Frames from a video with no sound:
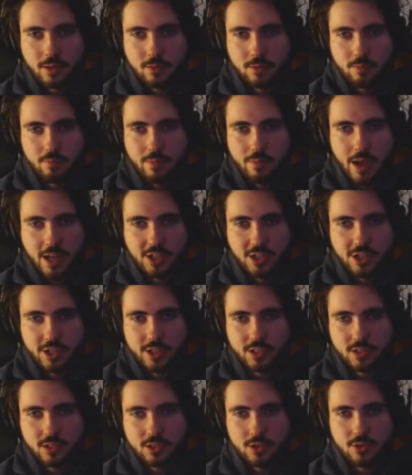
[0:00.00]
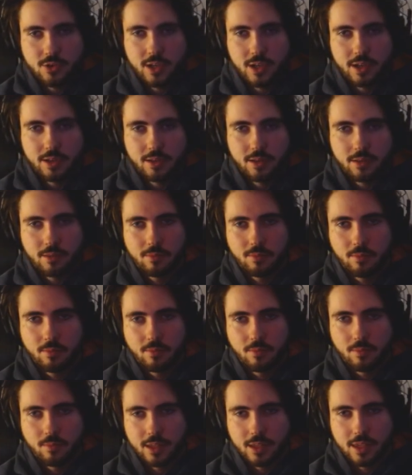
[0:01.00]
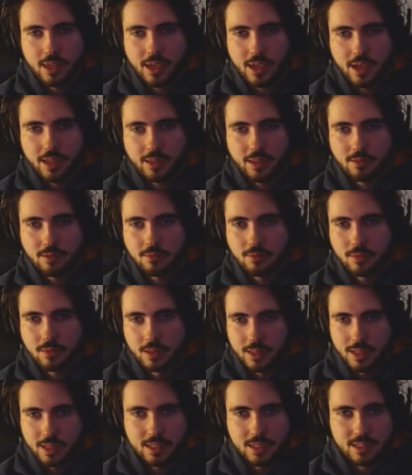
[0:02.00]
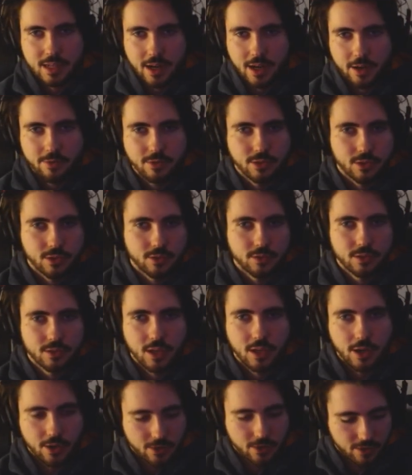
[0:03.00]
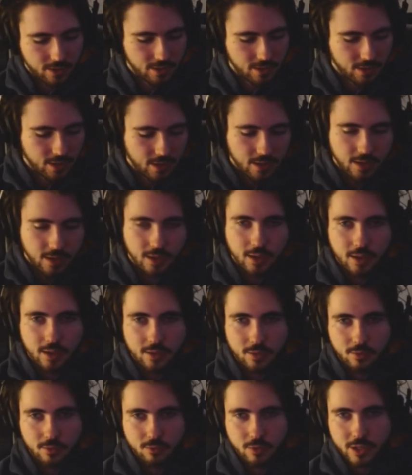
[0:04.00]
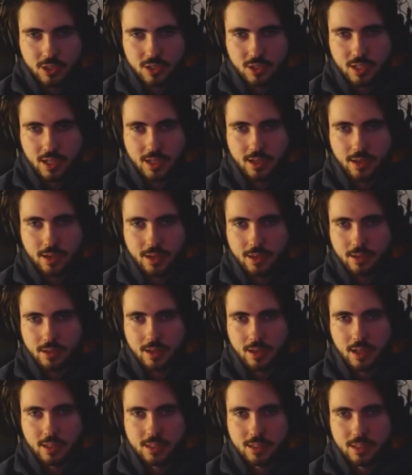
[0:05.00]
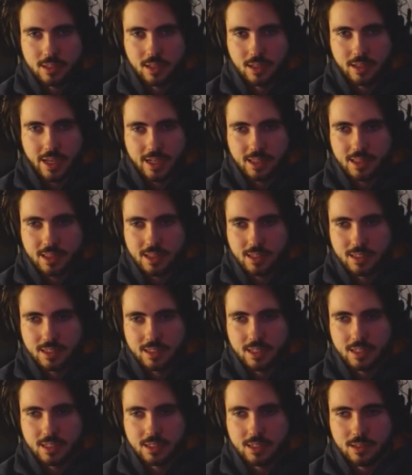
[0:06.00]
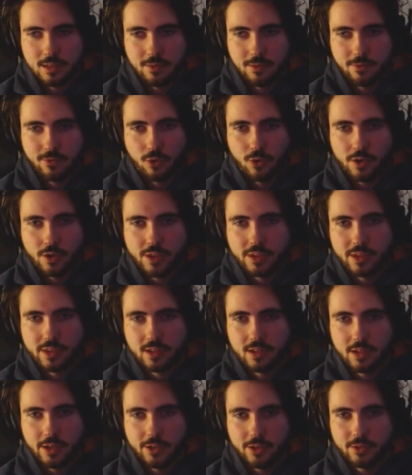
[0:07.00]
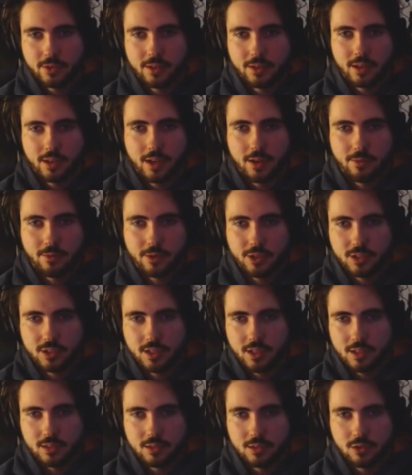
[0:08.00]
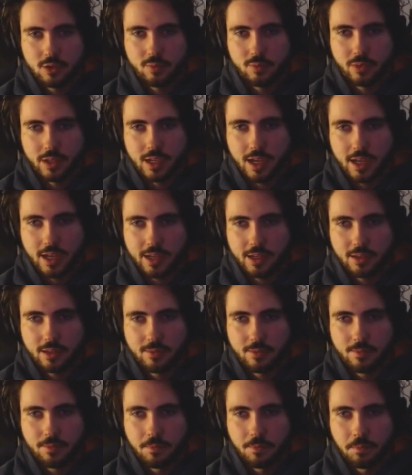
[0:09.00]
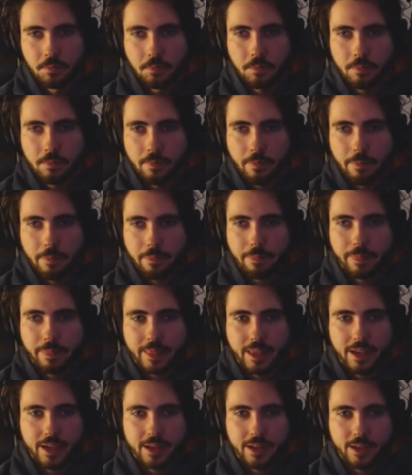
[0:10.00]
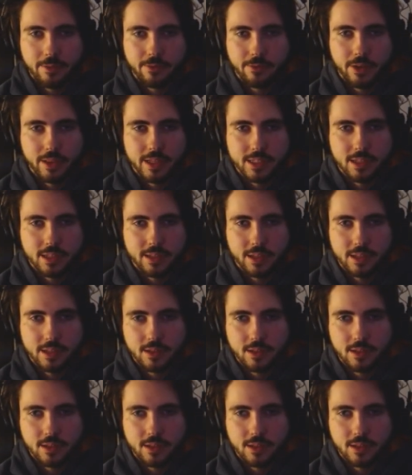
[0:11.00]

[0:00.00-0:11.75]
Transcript: measures, you can get the desired result. So we're just gonna select the 64th note and we're just gonna duplicate it. And if we listen to